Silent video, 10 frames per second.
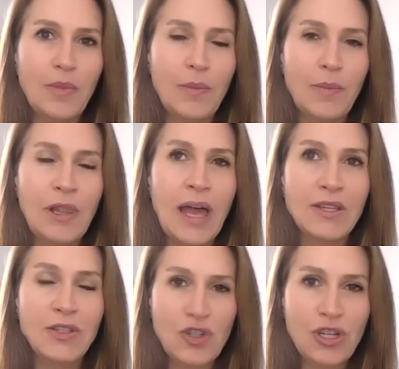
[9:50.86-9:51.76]

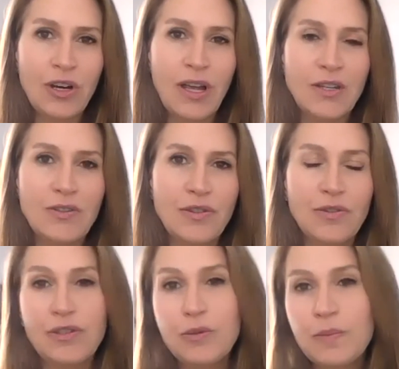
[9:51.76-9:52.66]
Last year, I
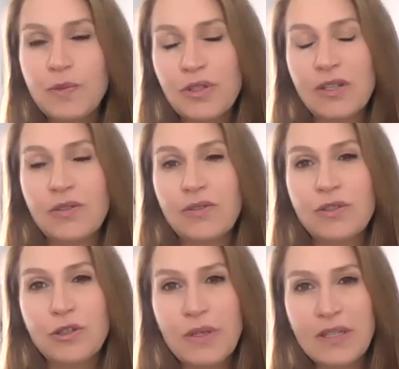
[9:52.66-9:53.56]
introduced
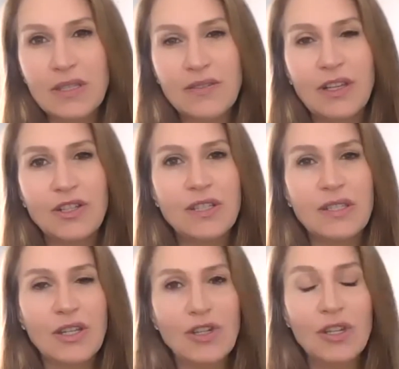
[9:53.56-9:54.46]
two pieces of
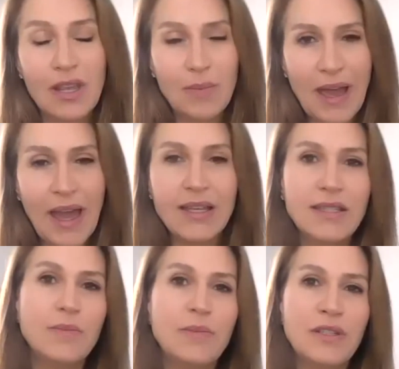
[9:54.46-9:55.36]
legislation, and they passed:
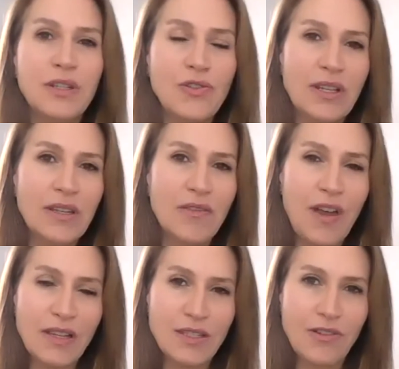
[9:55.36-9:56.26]
the Building Transit
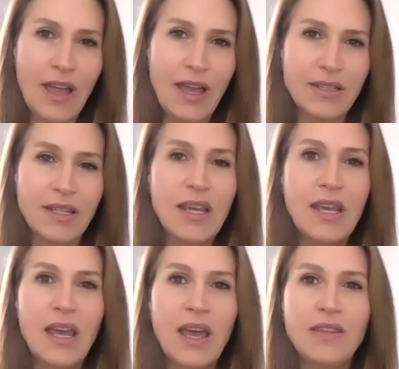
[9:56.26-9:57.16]
Faster Act
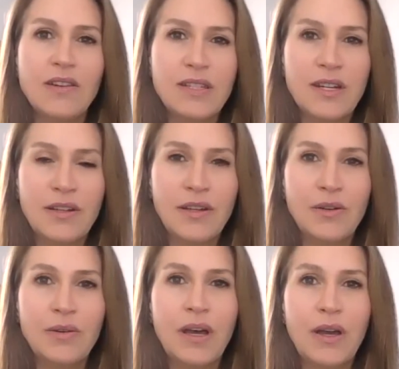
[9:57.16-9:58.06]
and the
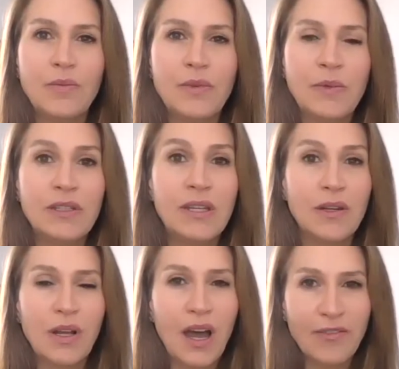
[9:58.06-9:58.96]
Ontario Rebuilding and
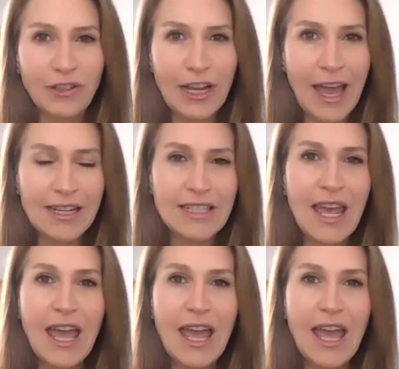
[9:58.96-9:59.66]
Recovery Act.